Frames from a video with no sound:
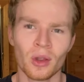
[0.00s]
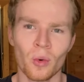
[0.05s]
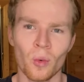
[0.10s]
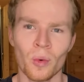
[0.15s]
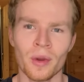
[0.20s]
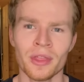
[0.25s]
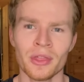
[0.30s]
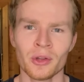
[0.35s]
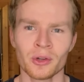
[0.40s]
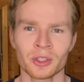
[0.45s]

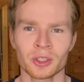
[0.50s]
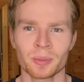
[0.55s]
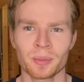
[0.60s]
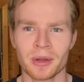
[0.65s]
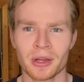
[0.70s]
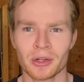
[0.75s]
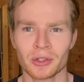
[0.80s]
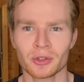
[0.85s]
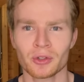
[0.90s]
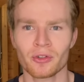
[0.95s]
with your
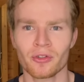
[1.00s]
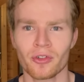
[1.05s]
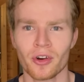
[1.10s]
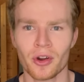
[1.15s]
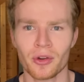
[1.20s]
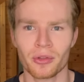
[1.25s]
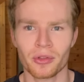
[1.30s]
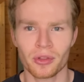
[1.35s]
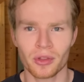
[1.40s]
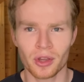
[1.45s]
spiritual
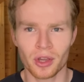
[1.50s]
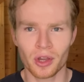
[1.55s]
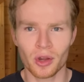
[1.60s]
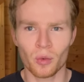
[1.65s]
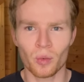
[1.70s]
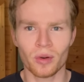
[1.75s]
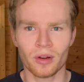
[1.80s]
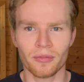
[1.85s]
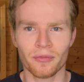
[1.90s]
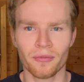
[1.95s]
growth
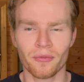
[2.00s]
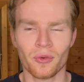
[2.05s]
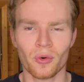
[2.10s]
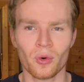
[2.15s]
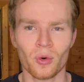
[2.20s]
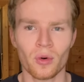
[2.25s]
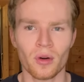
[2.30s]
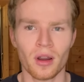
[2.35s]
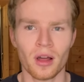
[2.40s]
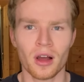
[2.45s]
will
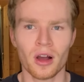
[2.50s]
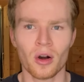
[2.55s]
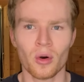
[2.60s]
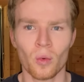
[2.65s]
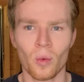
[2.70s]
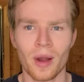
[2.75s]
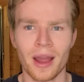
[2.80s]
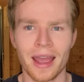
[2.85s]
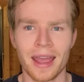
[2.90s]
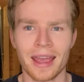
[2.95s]
fall
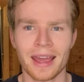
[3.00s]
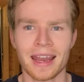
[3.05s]
away,